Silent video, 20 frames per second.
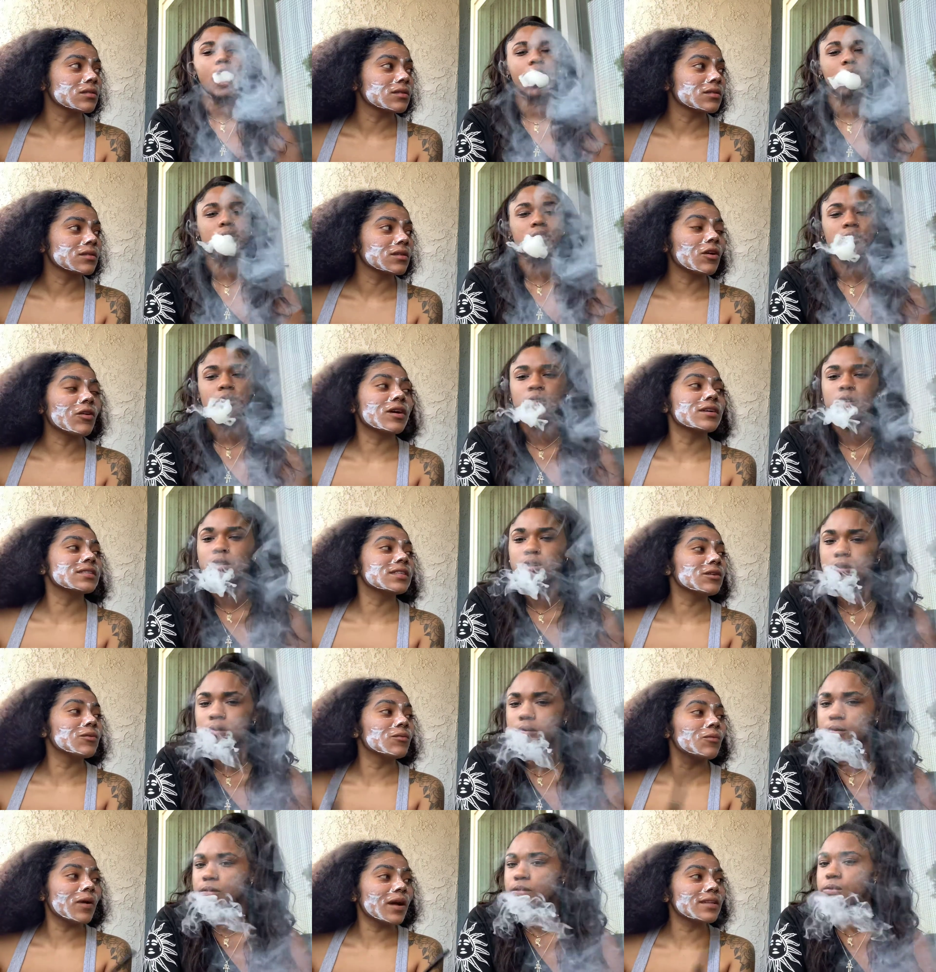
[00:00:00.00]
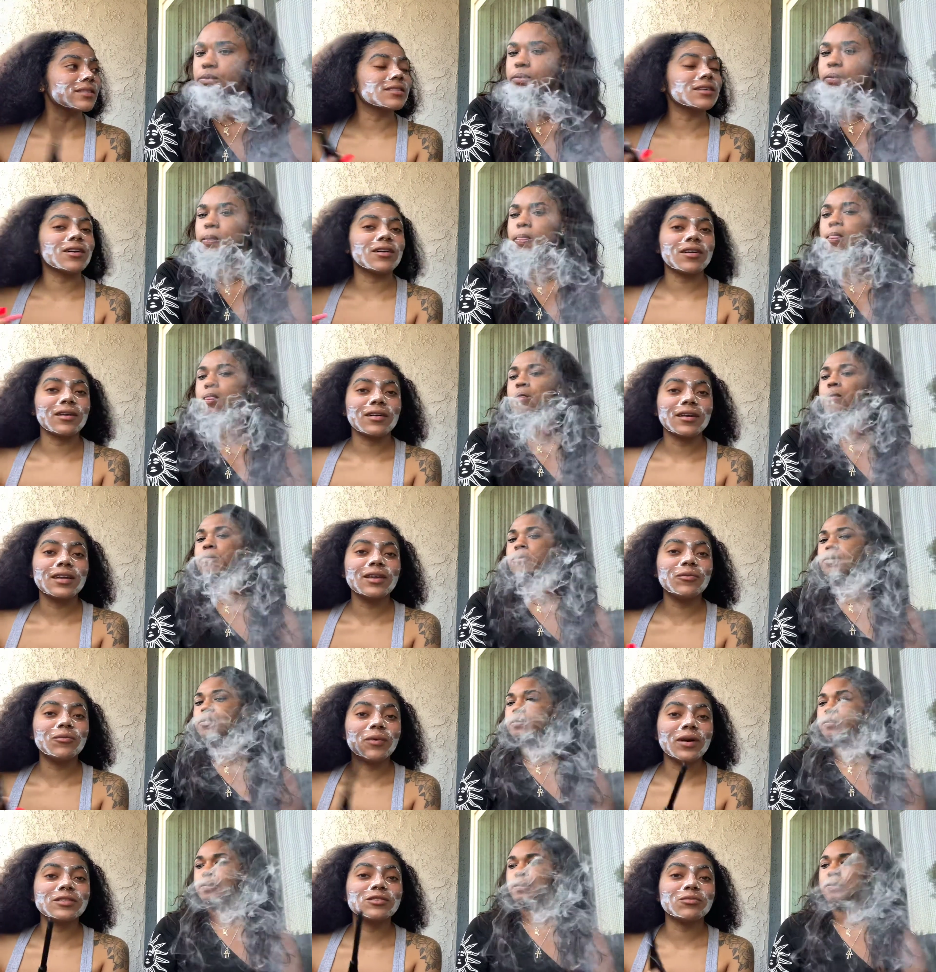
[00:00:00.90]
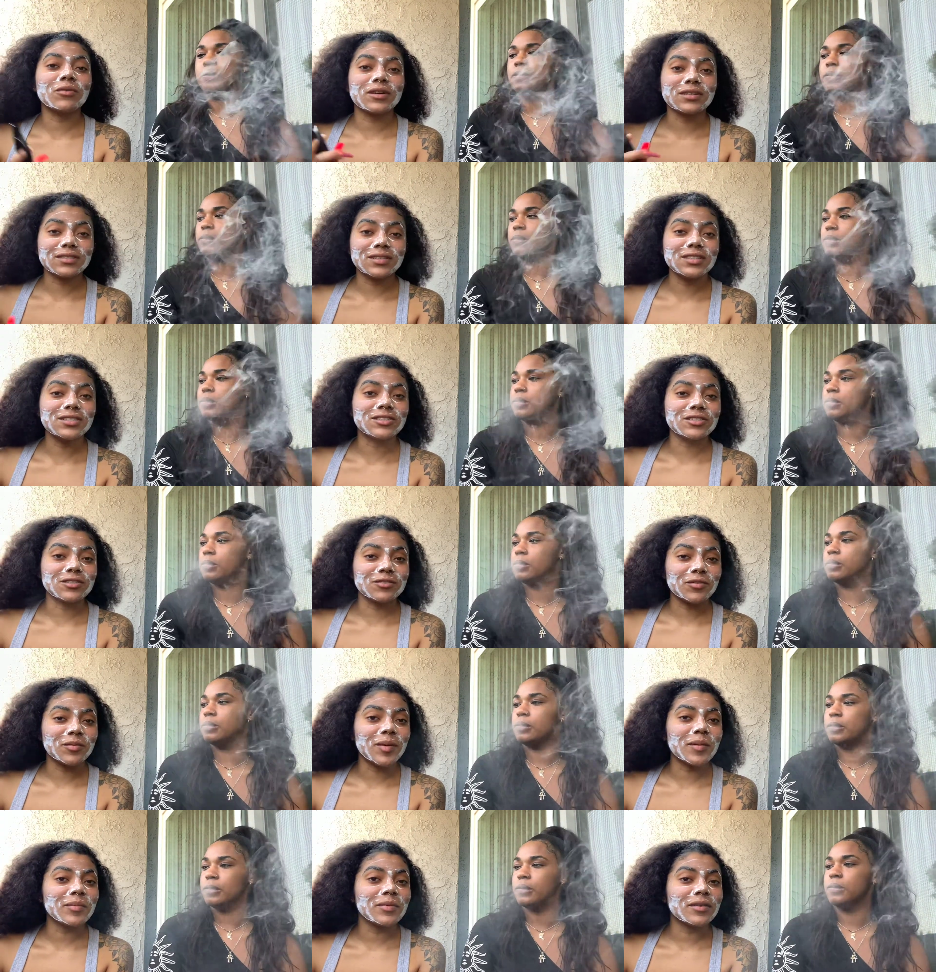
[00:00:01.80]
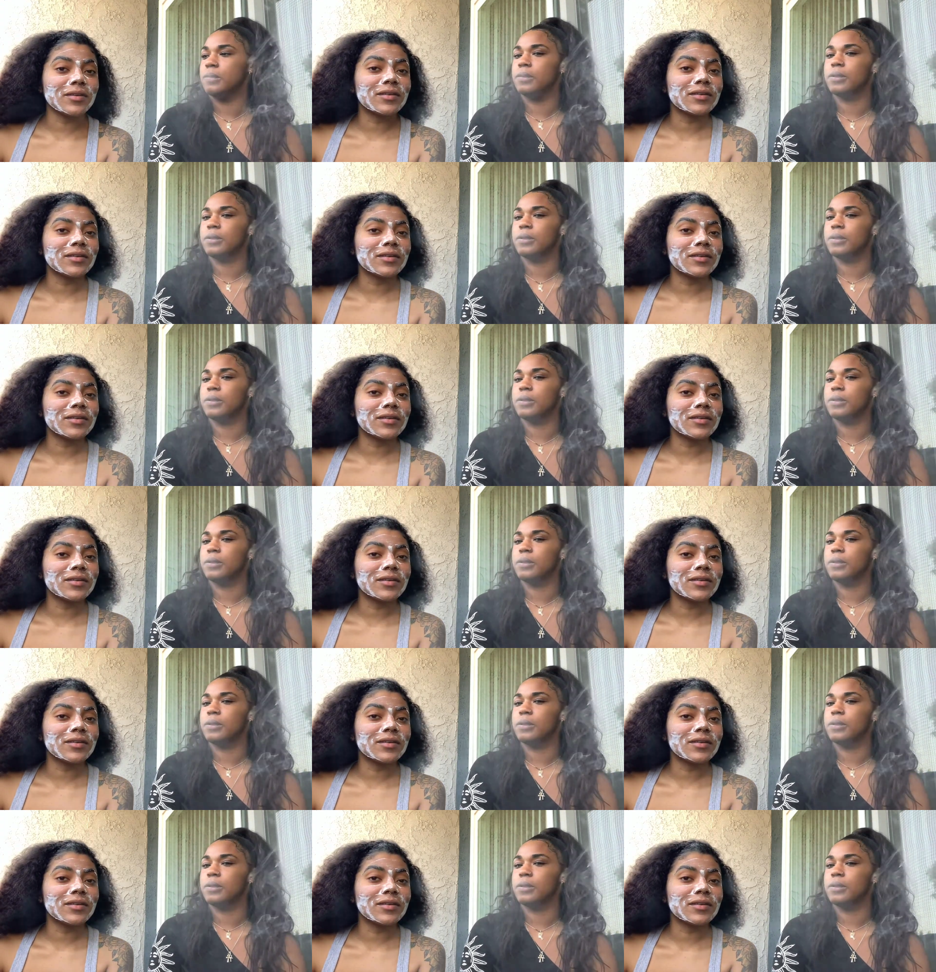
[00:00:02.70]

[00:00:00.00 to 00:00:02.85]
Speaker 1: No, because he went to our he went to our teacher. Remember?